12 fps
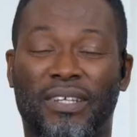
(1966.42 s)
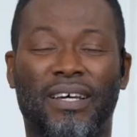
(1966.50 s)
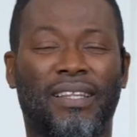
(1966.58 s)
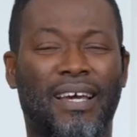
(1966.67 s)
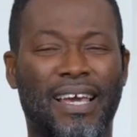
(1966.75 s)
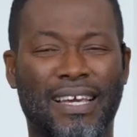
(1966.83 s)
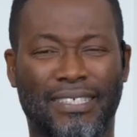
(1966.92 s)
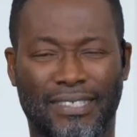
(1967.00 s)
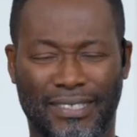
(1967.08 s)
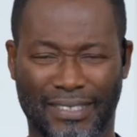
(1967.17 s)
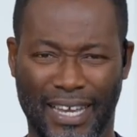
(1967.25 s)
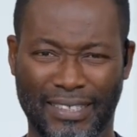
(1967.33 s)
another
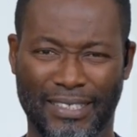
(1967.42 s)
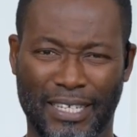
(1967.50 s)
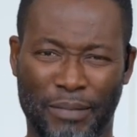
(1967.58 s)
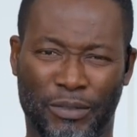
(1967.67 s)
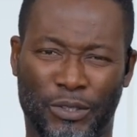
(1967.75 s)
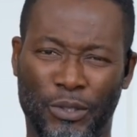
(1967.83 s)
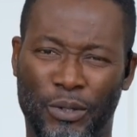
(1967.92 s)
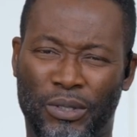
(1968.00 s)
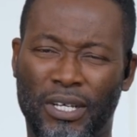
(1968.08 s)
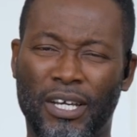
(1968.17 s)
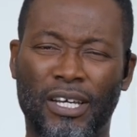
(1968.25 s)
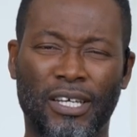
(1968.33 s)
exciting
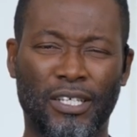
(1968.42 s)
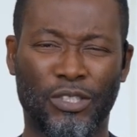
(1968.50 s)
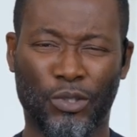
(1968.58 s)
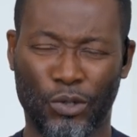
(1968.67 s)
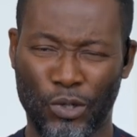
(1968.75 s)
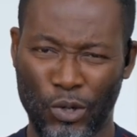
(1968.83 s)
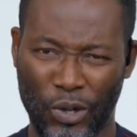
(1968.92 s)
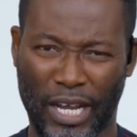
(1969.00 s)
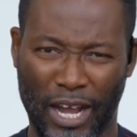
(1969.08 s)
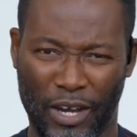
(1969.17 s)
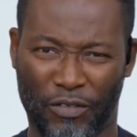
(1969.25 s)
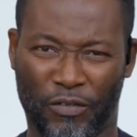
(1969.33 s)
episode. So look
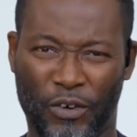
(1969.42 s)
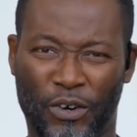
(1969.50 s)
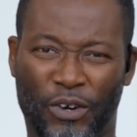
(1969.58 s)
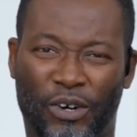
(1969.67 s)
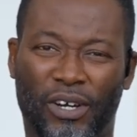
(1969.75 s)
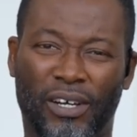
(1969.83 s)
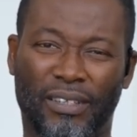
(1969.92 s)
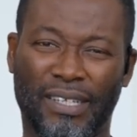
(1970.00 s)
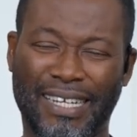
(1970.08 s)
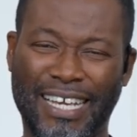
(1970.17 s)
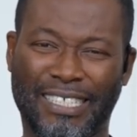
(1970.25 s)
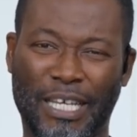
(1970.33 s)
out for the
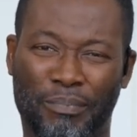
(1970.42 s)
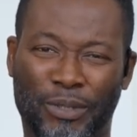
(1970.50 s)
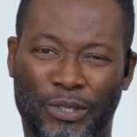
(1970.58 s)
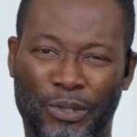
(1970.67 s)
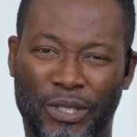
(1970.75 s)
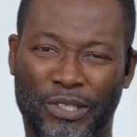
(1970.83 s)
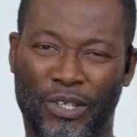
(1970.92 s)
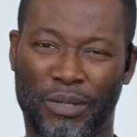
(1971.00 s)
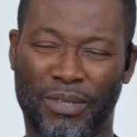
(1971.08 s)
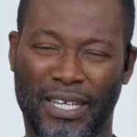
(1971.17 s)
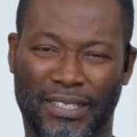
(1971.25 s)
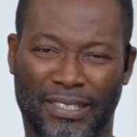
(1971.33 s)
next episode. It's going
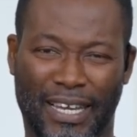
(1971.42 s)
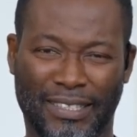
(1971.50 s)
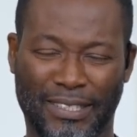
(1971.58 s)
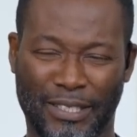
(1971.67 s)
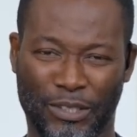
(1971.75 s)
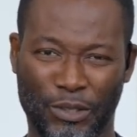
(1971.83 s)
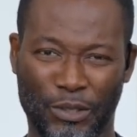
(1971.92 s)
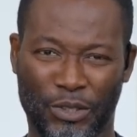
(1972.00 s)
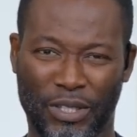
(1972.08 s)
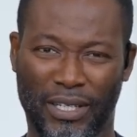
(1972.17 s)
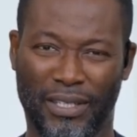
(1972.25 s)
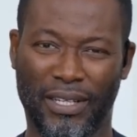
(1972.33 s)
to be exciting as
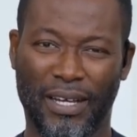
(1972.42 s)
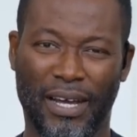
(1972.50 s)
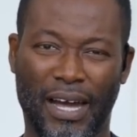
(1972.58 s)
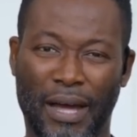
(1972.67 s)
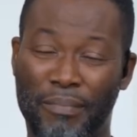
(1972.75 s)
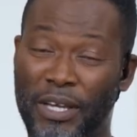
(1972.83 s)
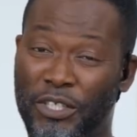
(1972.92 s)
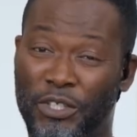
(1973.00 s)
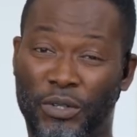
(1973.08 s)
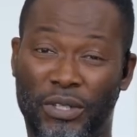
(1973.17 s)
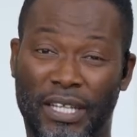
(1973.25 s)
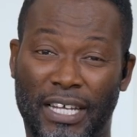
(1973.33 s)
usual. Make
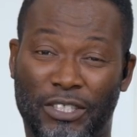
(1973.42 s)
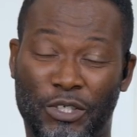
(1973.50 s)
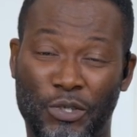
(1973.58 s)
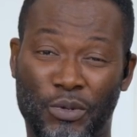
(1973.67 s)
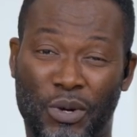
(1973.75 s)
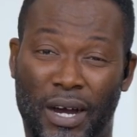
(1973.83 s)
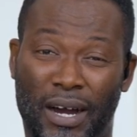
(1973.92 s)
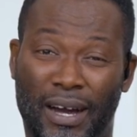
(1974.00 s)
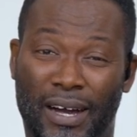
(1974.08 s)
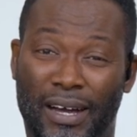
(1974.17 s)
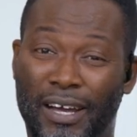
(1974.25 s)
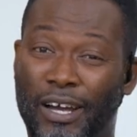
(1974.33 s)
sure that you
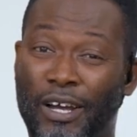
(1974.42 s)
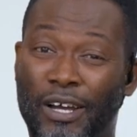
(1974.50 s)
are